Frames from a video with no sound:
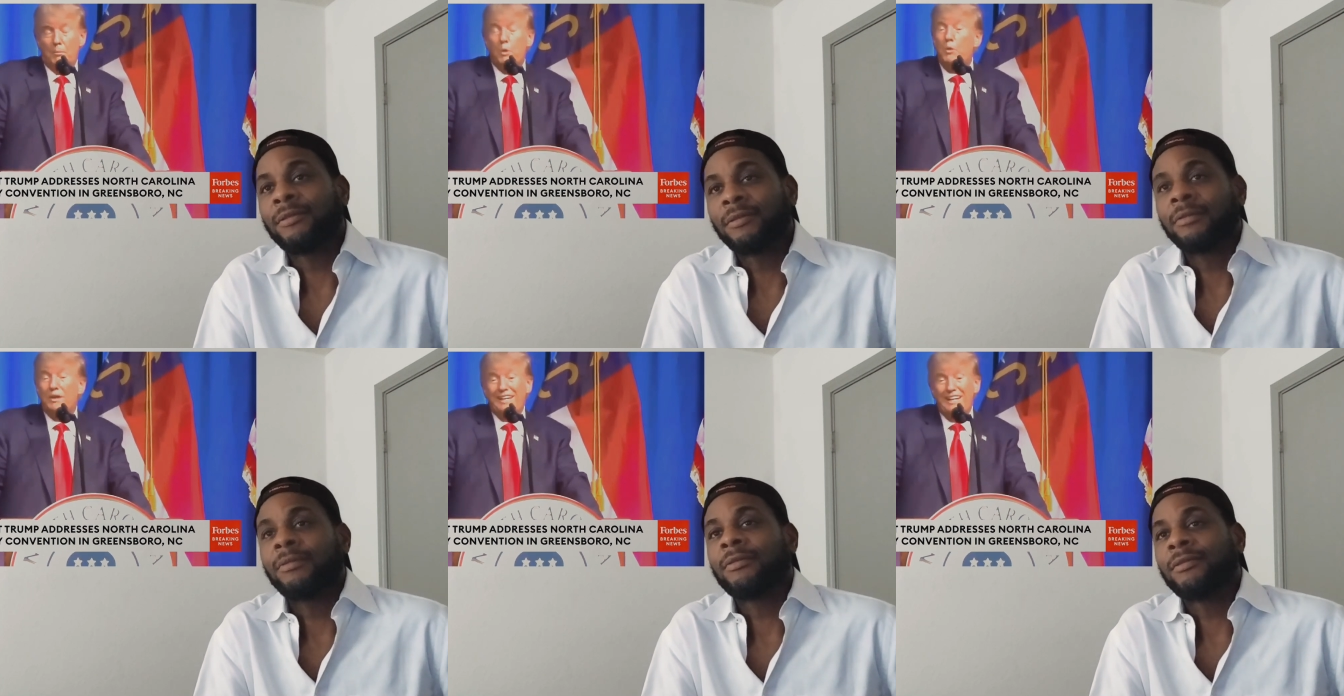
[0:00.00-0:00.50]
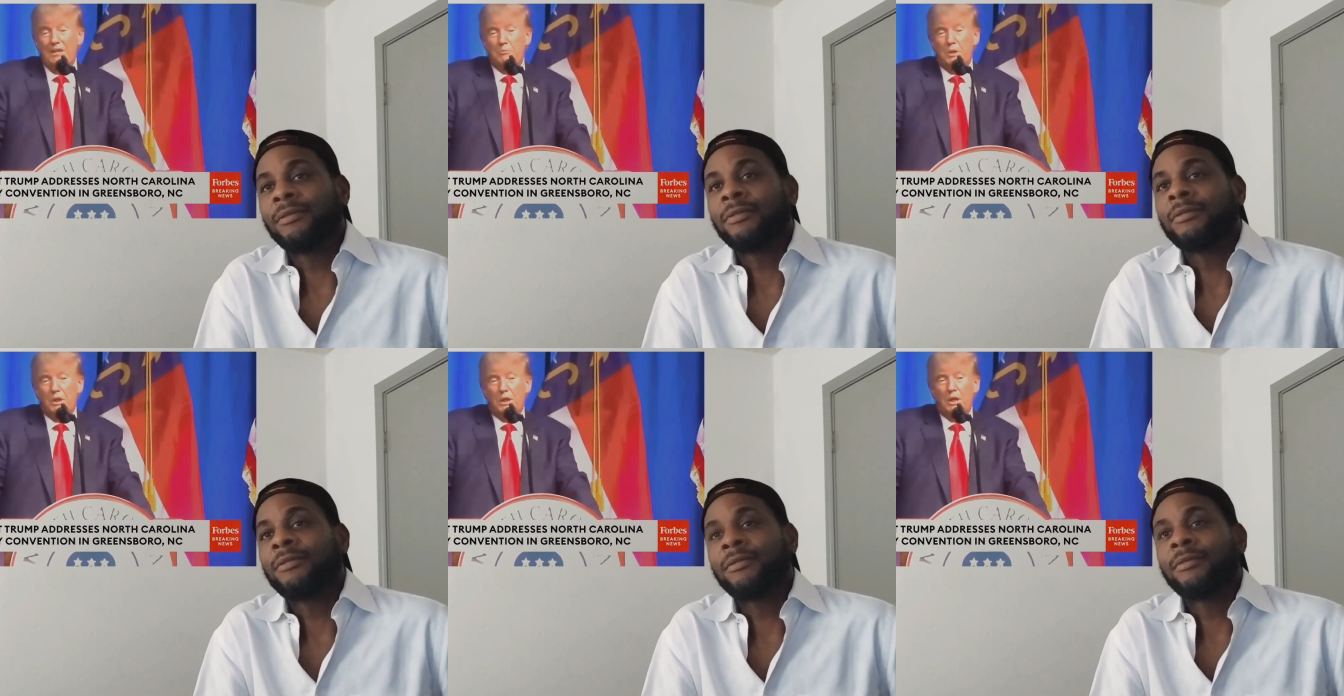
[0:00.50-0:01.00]
Speaker 1: But we're leading
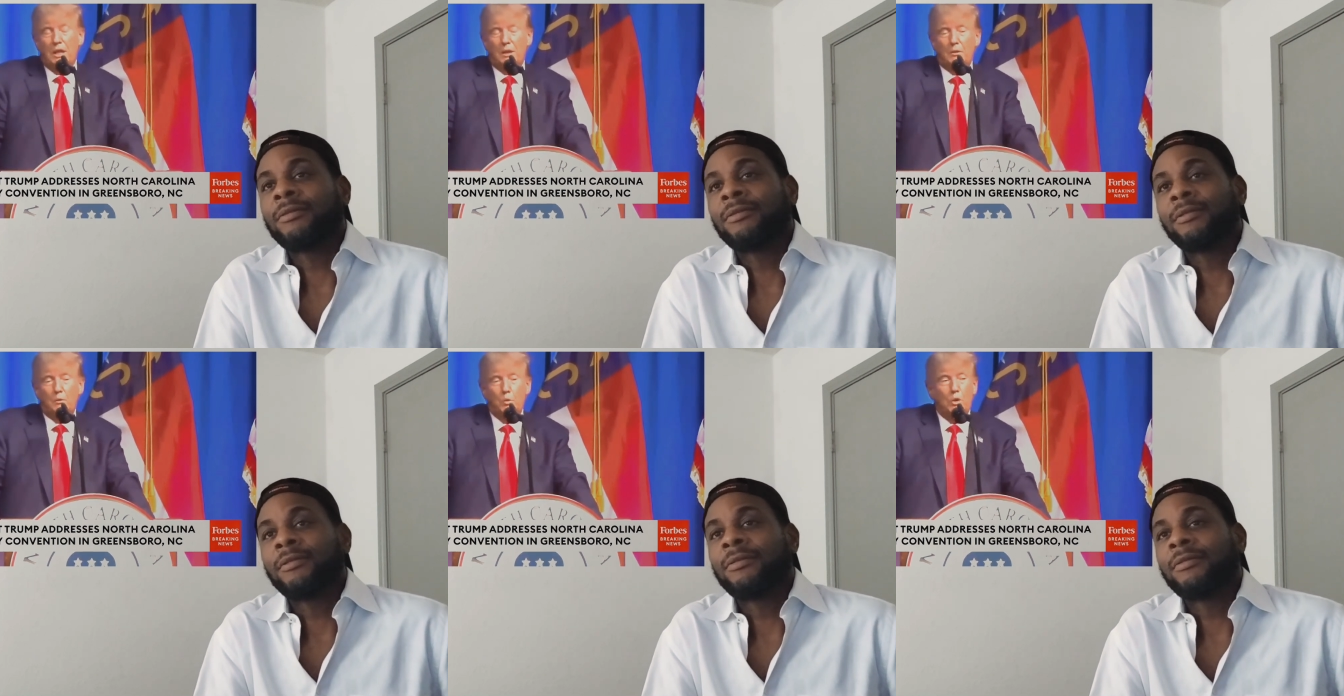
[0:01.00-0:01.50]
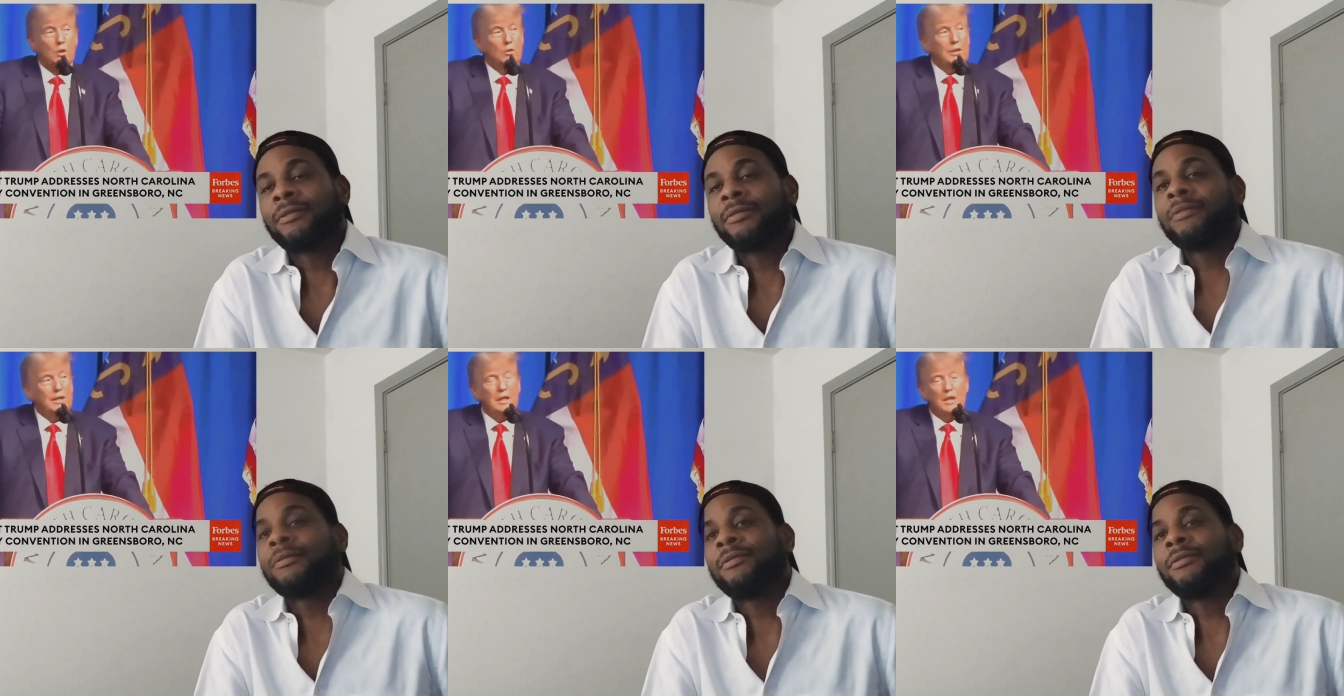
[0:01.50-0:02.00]
by a lot. We're
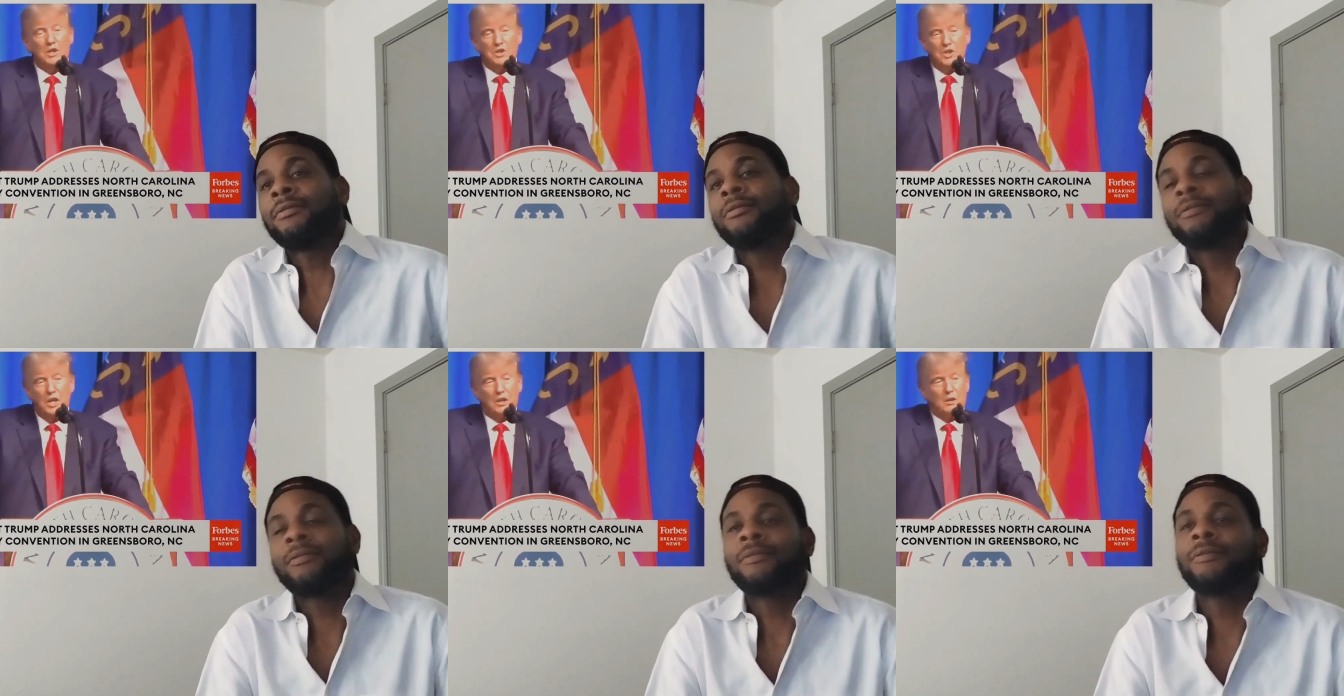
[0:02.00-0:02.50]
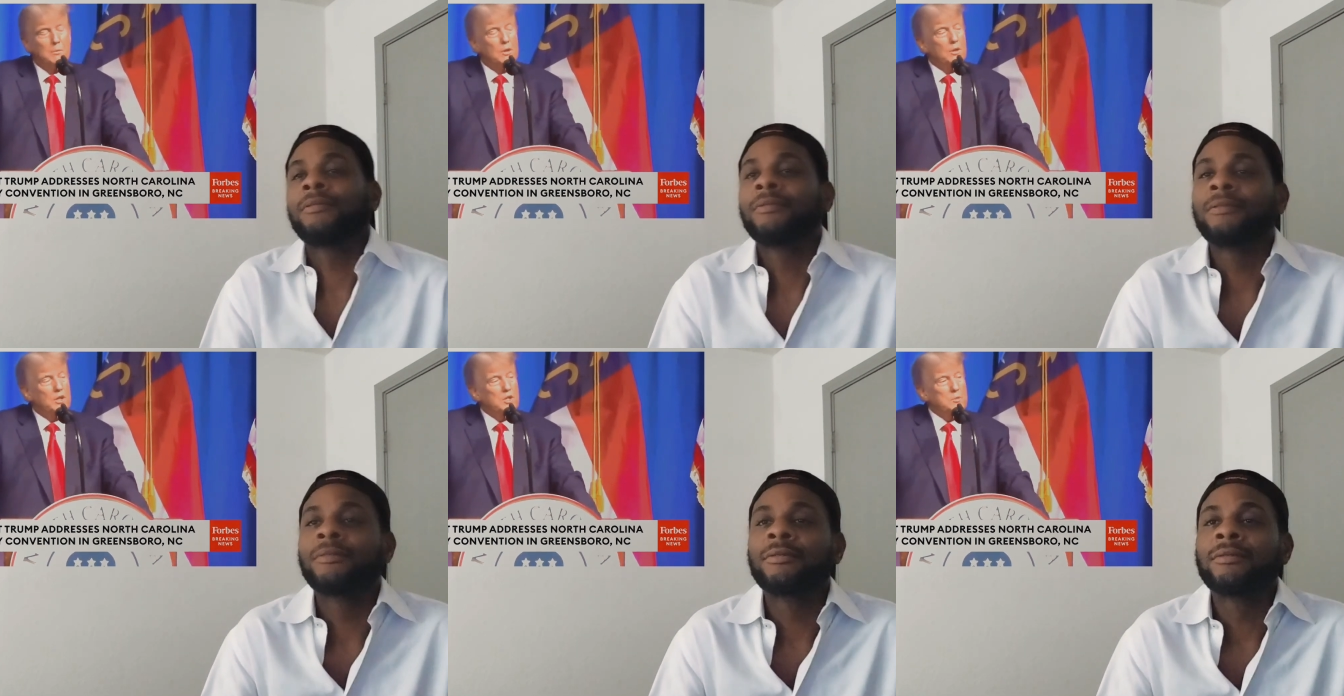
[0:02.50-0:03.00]
leading
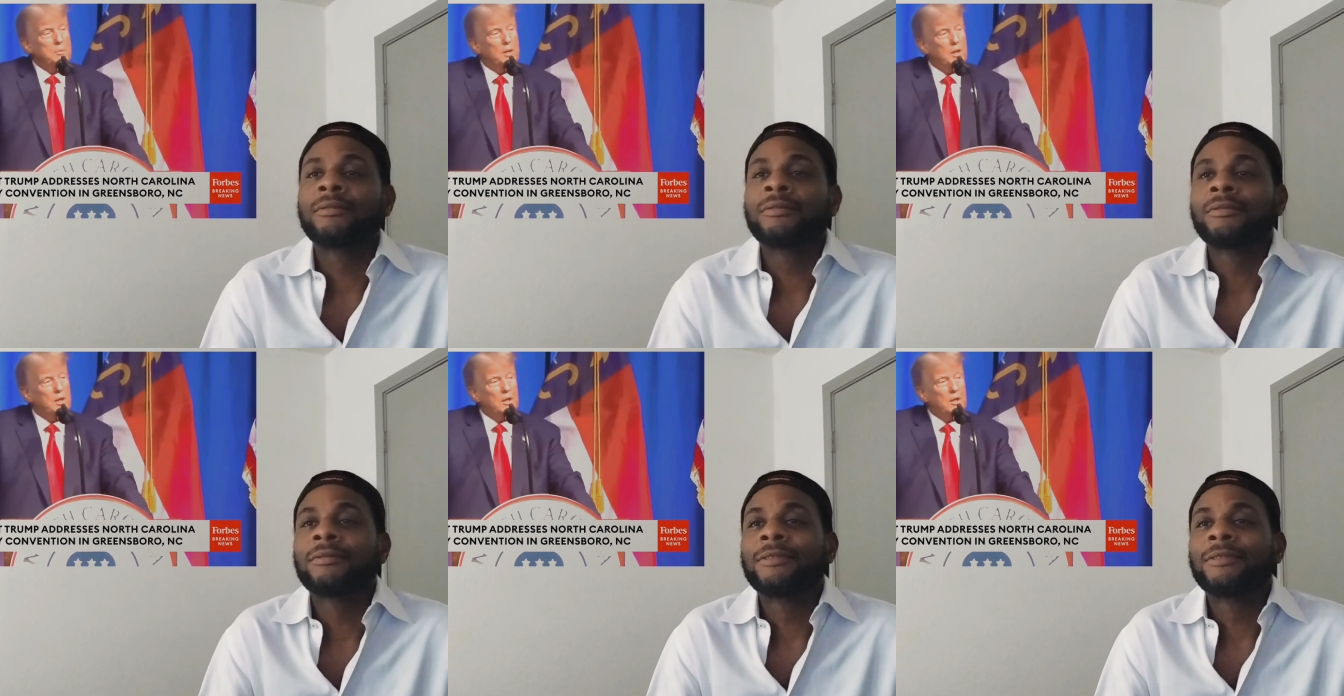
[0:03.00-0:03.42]
DeSanctimonious by